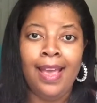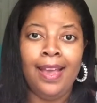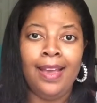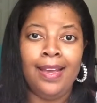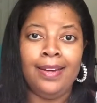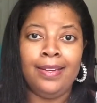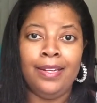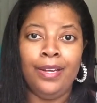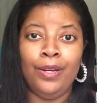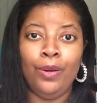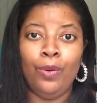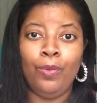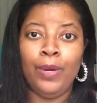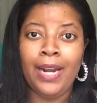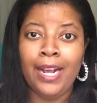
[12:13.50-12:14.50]
And,
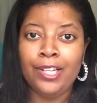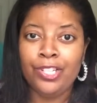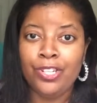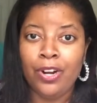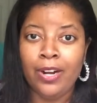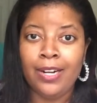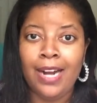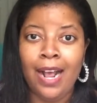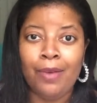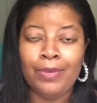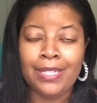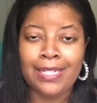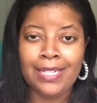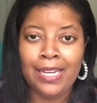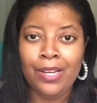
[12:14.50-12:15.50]
when I started, I
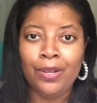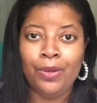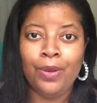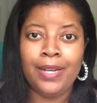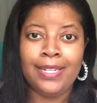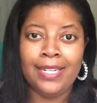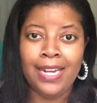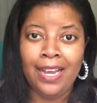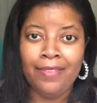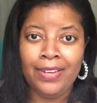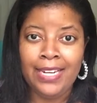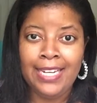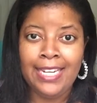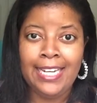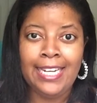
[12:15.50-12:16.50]
was single. I didn't have
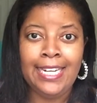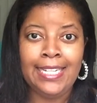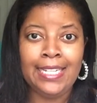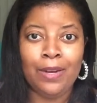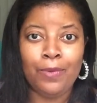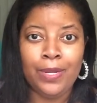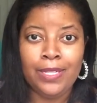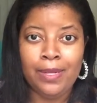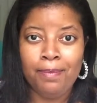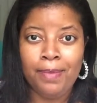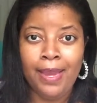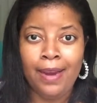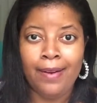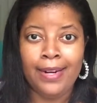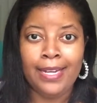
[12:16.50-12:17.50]
any kids. I wasn't
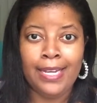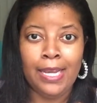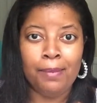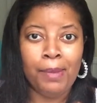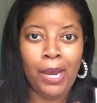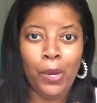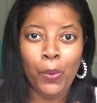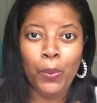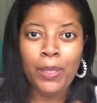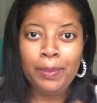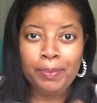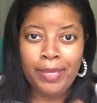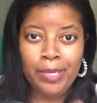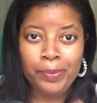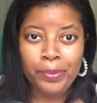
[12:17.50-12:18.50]
married. Again, my
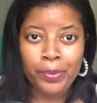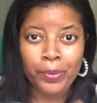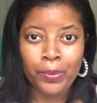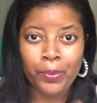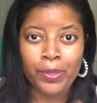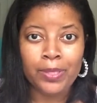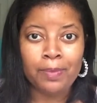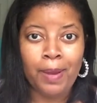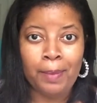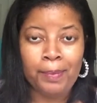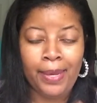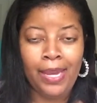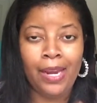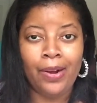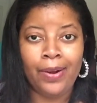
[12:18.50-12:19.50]
only people was my
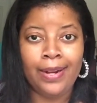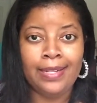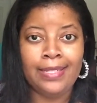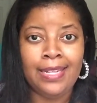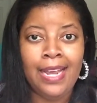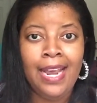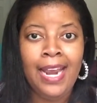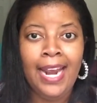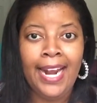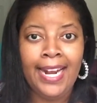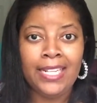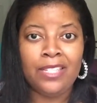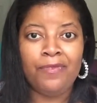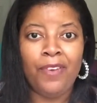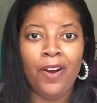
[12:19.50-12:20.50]
parents
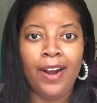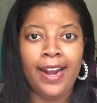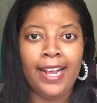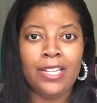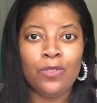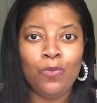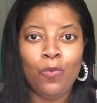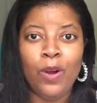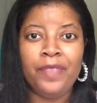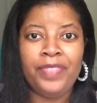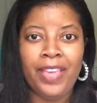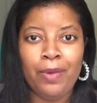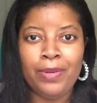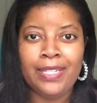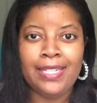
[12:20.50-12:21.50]
as far as
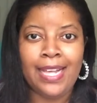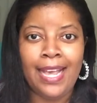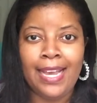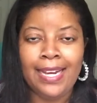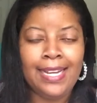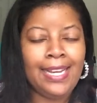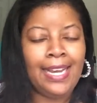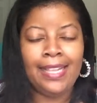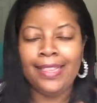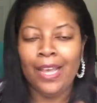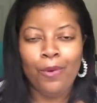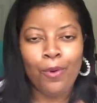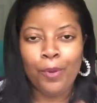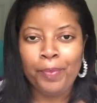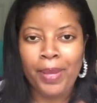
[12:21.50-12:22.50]
what they would say. And again,
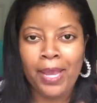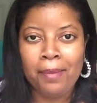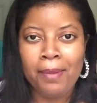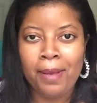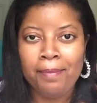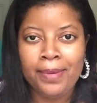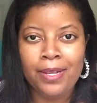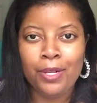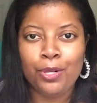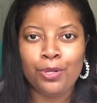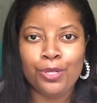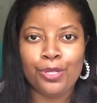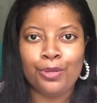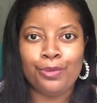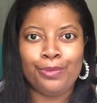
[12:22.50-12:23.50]
they weren't paying my
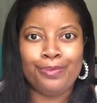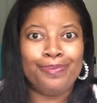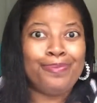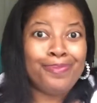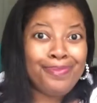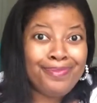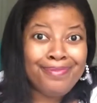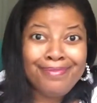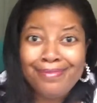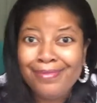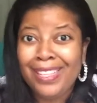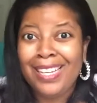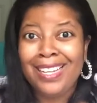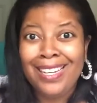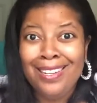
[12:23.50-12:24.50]
bills, so
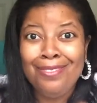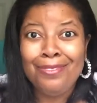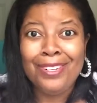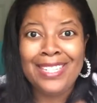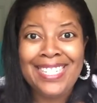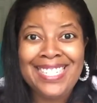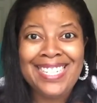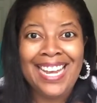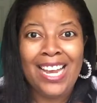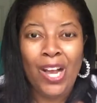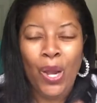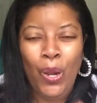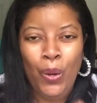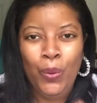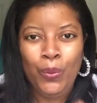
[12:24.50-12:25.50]
they couldn't really say a
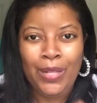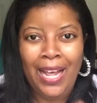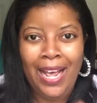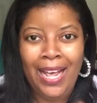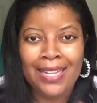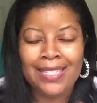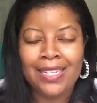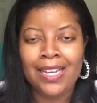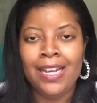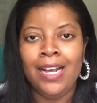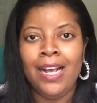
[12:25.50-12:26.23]
whole lot.